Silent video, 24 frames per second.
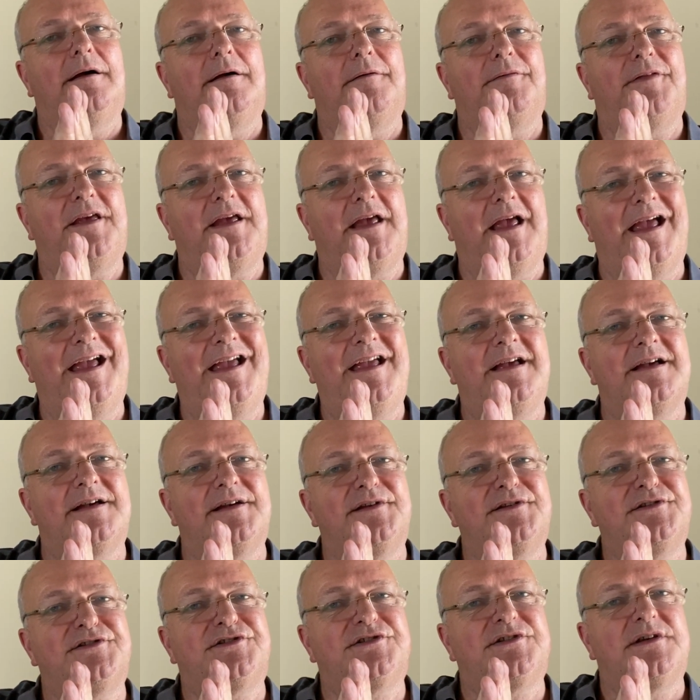
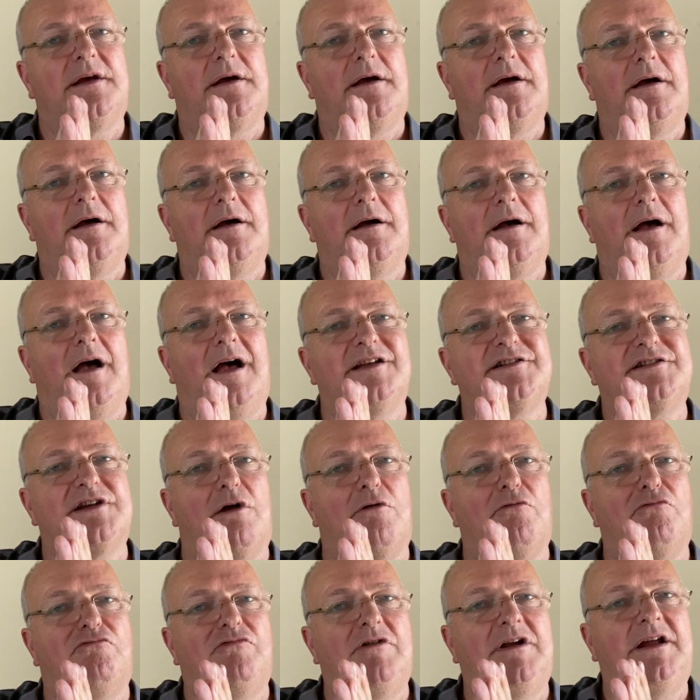ears as a
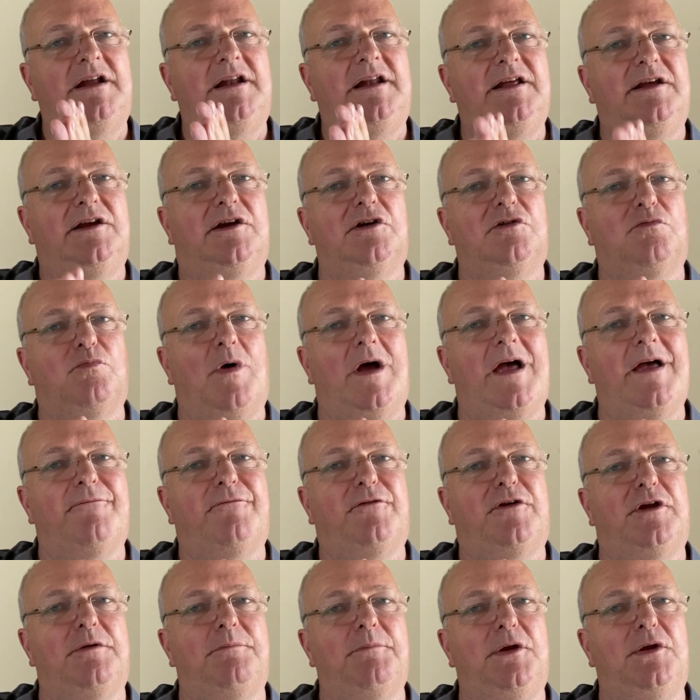really good way of
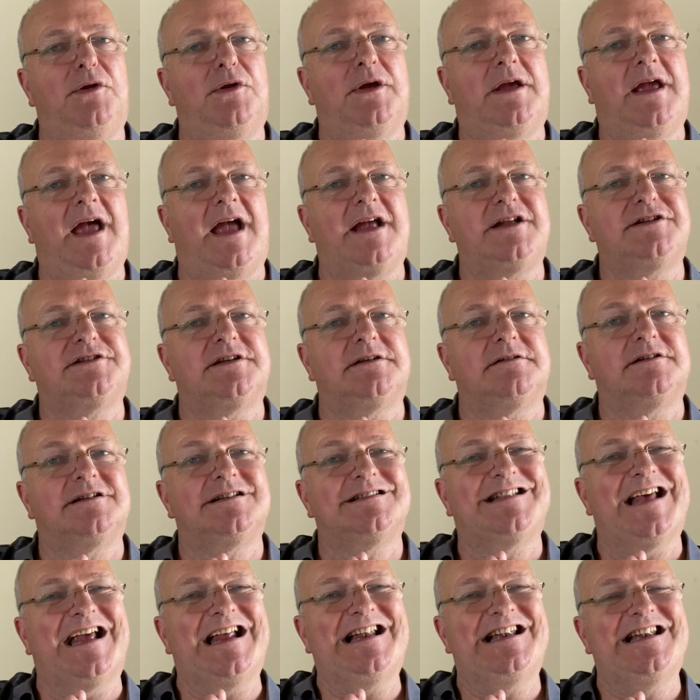communicating because
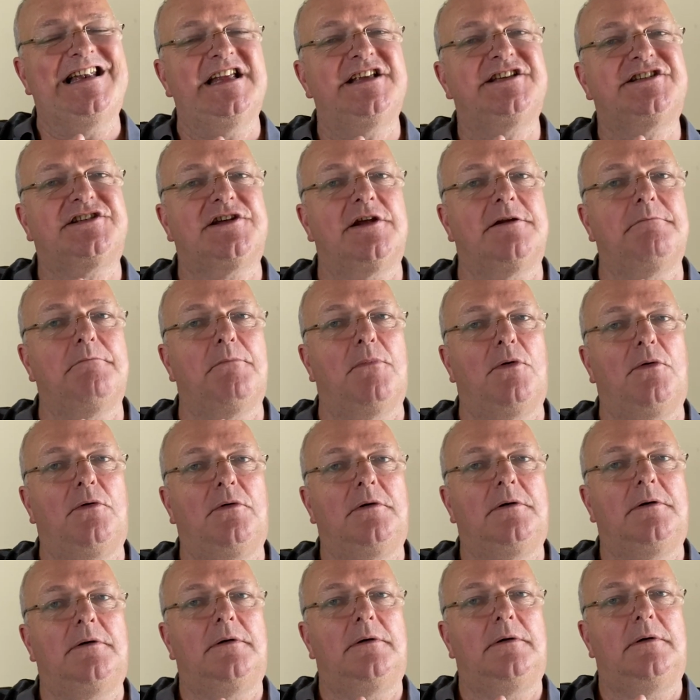they listen more.
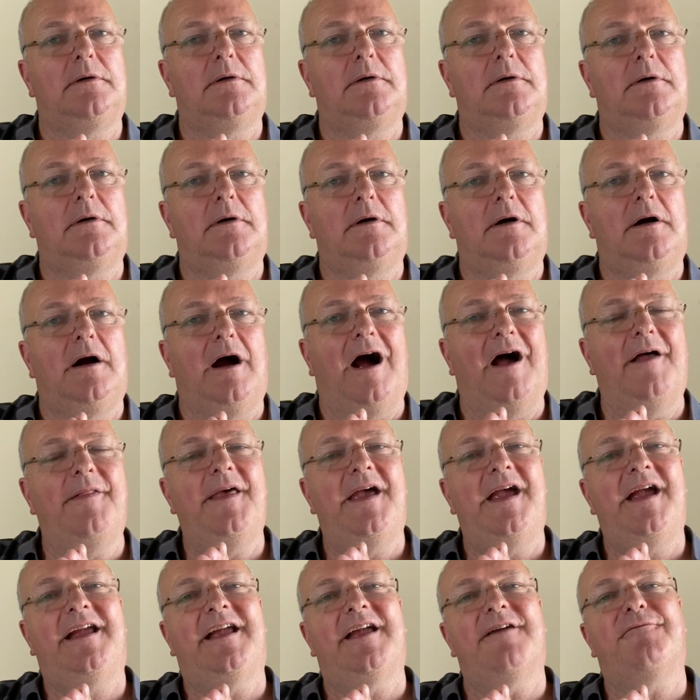And
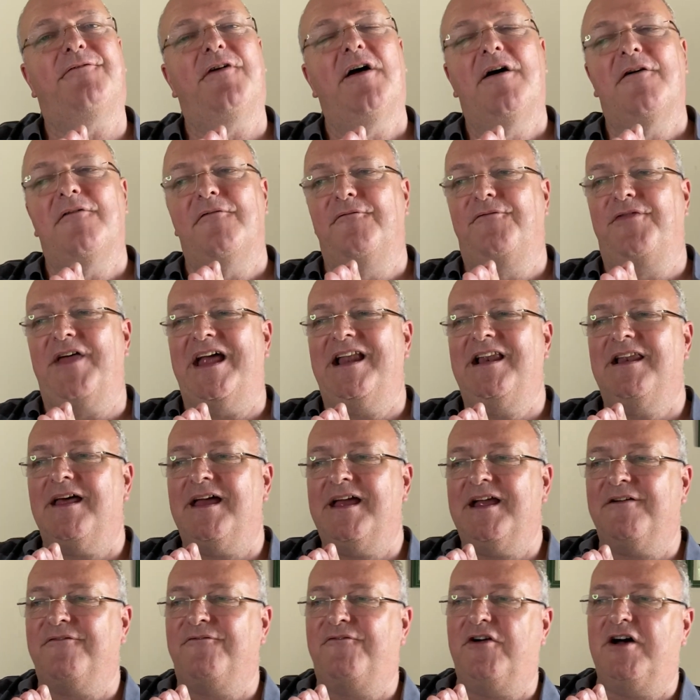they
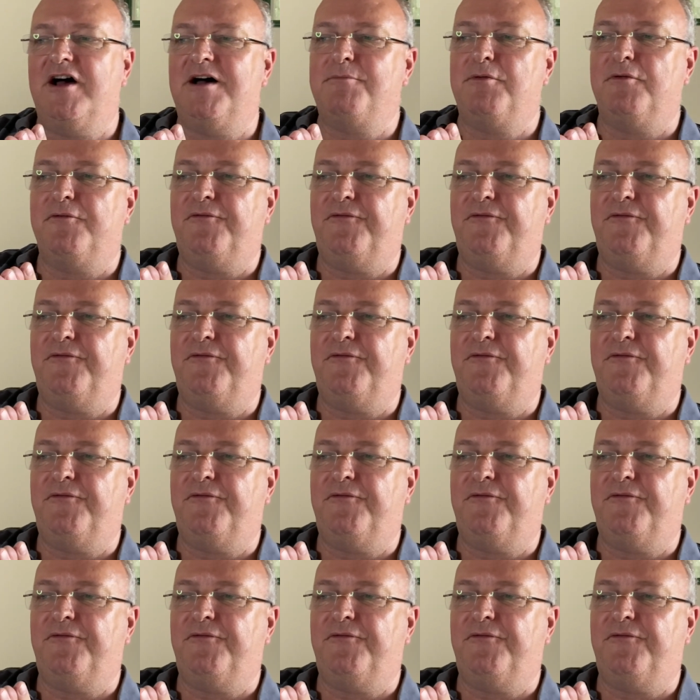like verbal